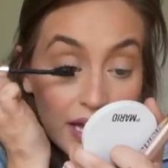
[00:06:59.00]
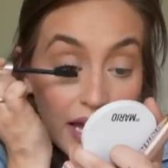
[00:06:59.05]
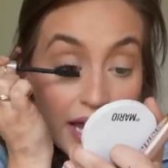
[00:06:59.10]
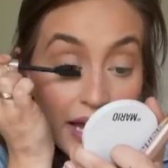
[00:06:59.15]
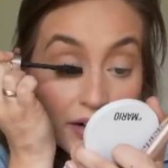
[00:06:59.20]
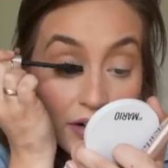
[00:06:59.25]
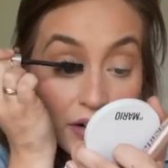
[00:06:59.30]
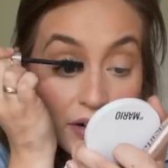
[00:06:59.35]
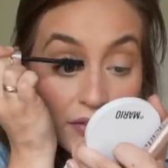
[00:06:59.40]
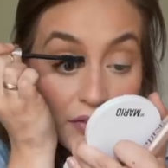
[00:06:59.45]

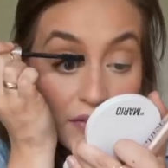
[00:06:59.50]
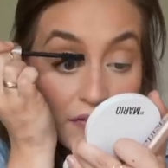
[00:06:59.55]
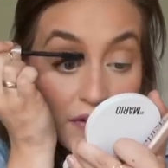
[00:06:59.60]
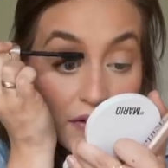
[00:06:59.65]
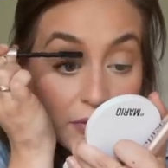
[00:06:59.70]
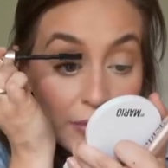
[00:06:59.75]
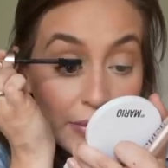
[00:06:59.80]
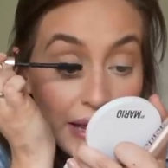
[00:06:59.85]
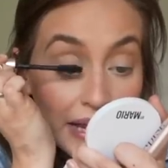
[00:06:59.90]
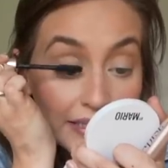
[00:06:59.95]
I don't know if you've
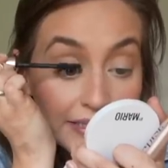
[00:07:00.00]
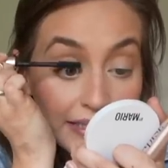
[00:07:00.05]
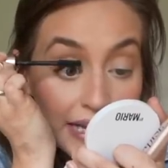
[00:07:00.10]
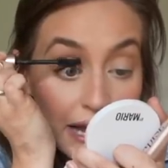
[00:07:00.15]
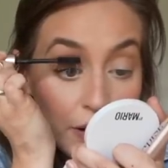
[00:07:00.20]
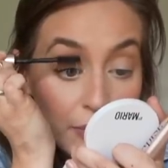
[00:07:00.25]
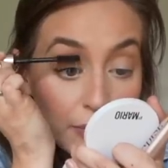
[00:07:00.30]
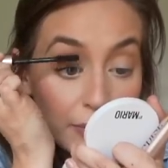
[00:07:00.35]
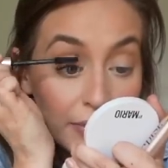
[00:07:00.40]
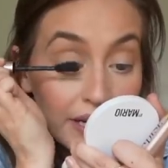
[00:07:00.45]
ever passed
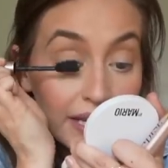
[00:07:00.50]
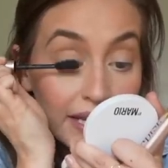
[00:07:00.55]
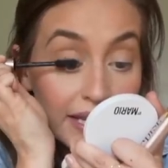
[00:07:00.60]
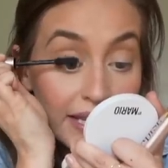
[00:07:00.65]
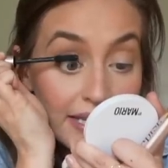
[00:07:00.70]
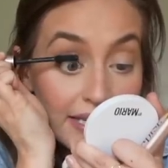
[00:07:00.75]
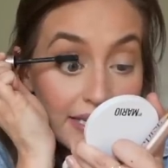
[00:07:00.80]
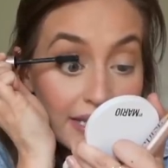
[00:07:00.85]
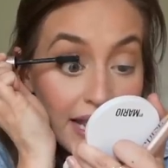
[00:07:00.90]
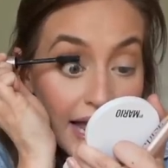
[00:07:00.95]
out, but it
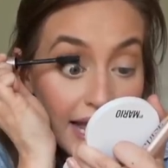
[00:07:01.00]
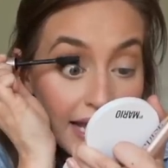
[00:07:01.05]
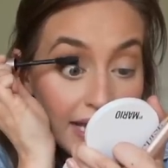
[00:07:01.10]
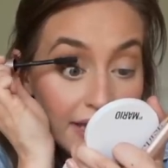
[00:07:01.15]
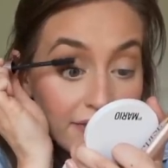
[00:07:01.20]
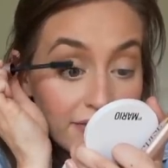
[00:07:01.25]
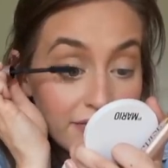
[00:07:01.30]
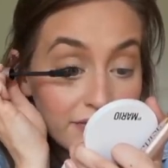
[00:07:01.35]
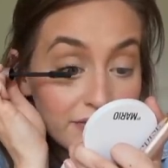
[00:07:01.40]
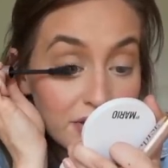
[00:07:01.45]
is
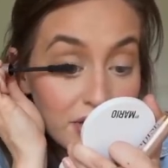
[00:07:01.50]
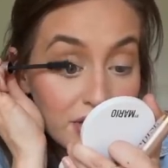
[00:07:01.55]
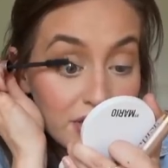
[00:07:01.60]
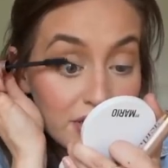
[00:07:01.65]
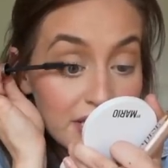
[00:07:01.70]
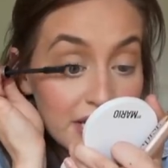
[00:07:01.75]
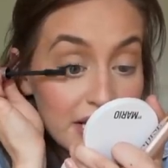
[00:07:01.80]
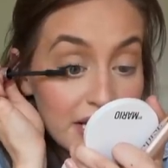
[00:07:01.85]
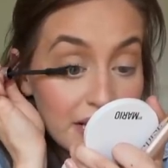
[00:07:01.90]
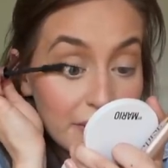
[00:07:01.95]
kind of
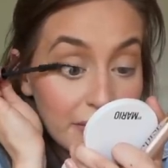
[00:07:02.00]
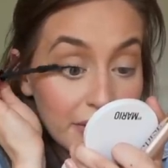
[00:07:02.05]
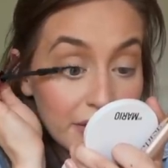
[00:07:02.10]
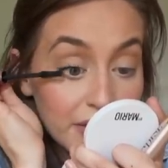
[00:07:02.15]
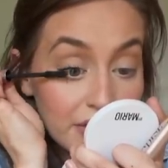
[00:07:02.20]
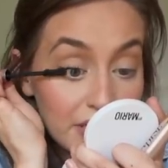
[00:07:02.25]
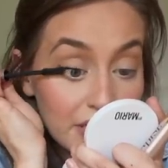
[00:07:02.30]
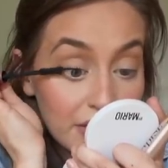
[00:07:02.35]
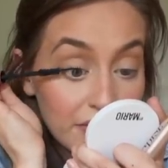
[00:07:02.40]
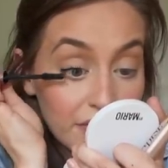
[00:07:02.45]
just an
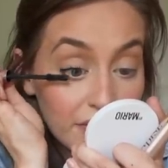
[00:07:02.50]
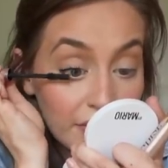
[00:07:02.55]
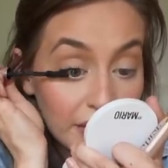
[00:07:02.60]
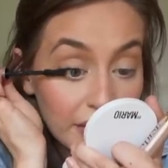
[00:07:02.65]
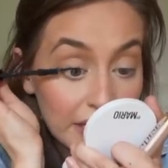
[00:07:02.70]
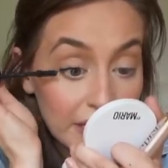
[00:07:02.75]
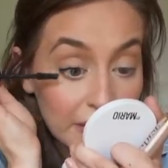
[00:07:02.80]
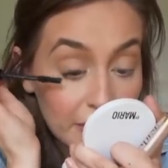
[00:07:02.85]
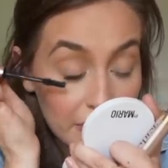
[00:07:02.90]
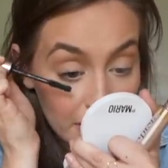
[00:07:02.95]
embarrassing
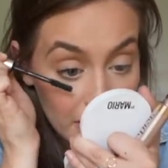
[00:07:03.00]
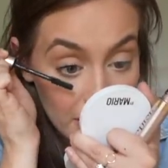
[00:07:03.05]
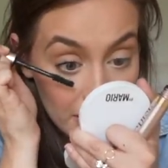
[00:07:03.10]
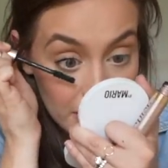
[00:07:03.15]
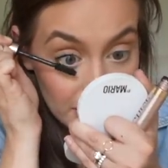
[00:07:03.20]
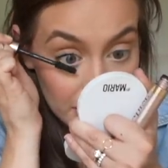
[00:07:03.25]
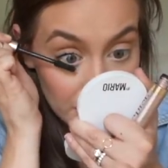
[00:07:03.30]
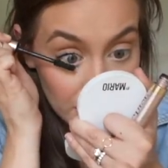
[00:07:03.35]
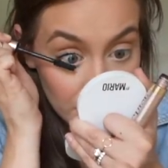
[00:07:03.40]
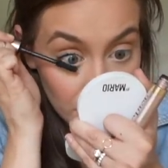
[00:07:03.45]
feeling
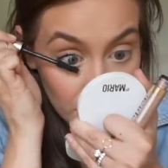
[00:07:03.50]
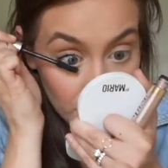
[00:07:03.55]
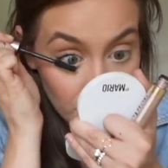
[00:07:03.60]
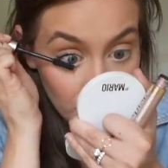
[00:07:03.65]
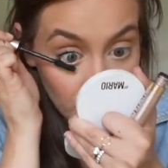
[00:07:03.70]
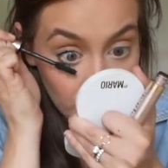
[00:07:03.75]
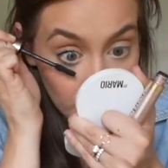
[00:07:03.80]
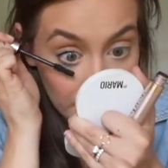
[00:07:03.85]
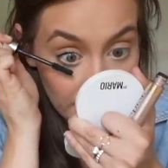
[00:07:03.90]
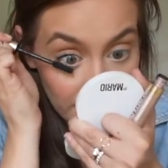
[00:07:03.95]
because you
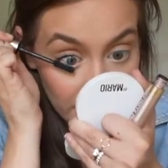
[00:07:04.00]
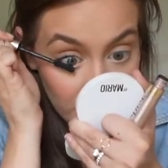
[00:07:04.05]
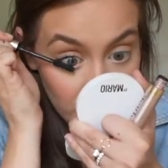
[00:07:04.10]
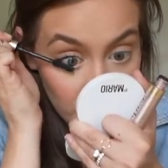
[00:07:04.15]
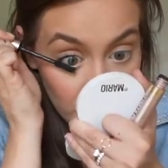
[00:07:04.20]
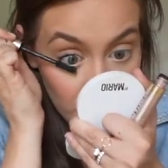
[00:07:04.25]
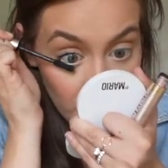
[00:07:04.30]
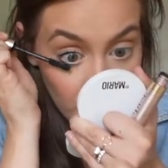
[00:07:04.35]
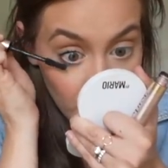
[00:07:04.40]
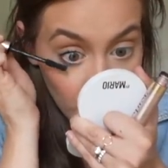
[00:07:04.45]
don't
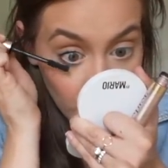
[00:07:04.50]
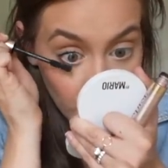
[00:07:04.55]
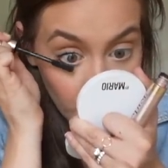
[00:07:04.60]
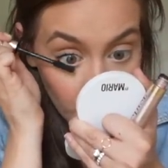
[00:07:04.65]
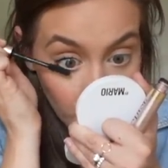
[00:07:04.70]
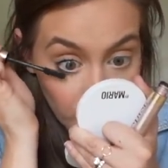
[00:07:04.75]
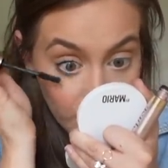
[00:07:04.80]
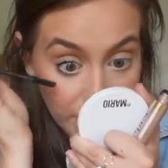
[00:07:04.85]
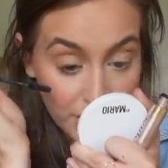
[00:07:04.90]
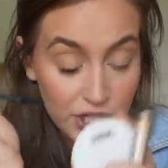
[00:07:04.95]
even
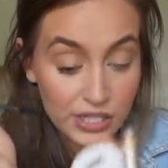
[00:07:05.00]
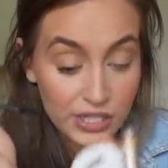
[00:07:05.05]
know what